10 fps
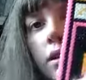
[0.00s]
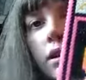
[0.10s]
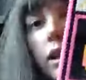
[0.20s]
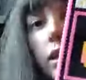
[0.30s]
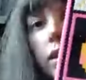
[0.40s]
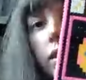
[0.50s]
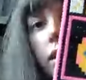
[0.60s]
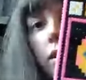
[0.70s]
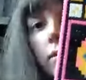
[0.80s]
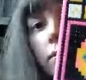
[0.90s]
like
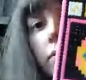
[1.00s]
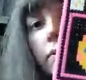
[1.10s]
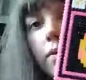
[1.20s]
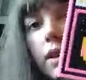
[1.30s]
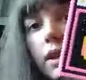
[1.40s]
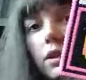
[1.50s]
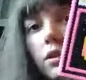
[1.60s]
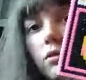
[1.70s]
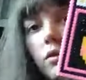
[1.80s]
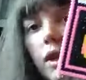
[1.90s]
that, and you
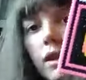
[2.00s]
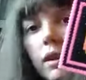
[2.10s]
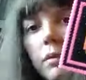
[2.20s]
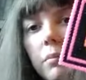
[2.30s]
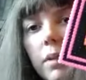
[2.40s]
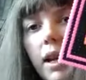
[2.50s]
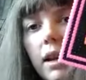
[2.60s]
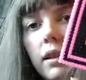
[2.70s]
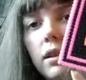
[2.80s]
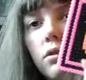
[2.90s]
try and get
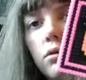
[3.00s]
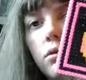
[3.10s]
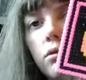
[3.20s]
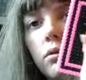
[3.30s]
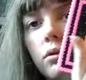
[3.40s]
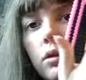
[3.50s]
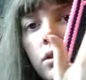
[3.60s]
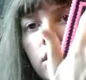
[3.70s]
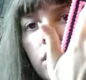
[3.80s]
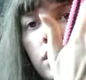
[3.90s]
back to
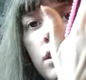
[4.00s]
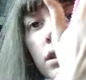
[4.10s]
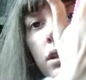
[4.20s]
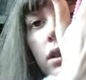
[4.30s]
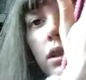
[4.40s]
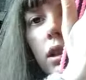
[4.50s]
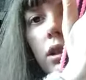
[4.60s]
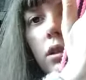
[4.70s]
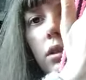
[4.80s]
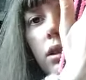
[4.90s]

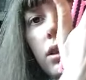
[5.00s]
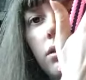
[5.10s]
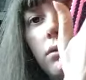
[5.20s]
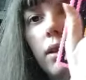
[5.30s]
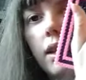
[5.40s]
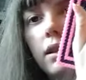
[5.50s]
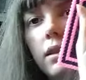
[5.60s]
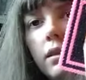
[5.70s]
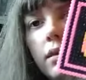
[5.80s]
here and go in